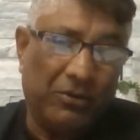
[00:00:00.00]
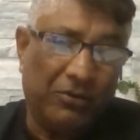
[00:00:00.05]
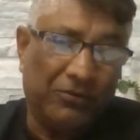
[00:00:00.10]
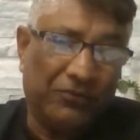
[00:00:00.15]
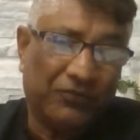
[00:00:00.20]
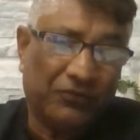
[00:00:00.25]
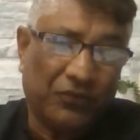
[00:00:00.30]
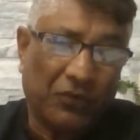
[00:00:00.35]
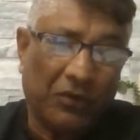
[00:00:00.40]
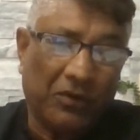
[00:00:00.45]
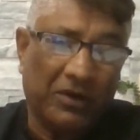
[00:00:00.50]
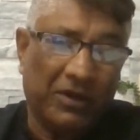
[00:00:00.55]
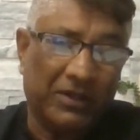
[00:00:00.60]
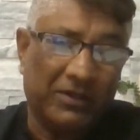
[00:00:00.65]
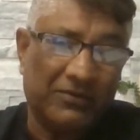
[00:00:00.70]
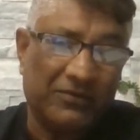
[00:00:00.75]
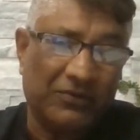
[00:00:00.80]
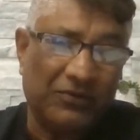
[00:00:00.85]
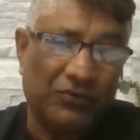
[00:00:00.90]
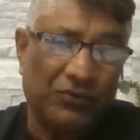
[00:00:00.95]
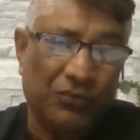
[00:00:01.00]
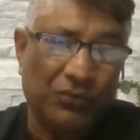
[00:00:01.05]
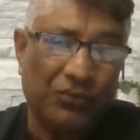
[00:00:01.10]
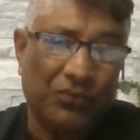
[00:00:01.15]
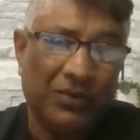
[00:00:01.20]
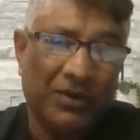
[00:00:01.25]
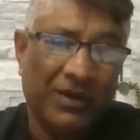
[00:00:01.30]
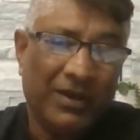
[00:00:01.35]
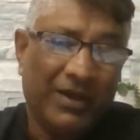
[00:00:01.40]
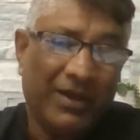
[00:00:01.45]
struggling to
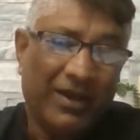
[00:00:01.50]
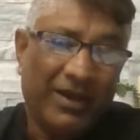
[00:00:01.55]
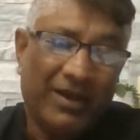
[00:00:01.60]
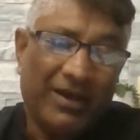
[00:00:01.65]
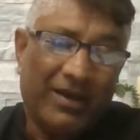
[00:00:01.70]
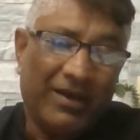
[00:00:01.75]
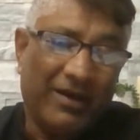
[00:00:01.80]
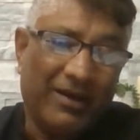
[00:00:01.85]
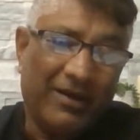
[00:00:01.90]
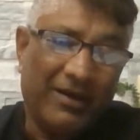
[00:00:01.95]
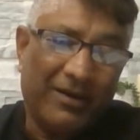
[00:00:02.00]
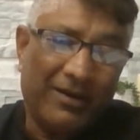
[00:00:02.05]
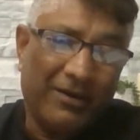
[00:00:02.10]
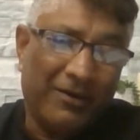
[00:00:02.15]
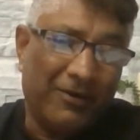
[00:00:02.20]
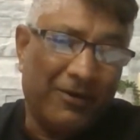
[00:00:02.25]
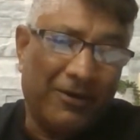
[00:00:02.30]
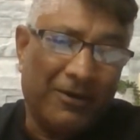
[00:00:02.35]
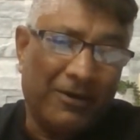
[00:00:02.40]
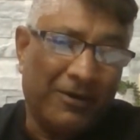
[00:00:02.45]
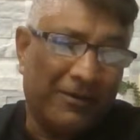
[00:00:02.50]
do a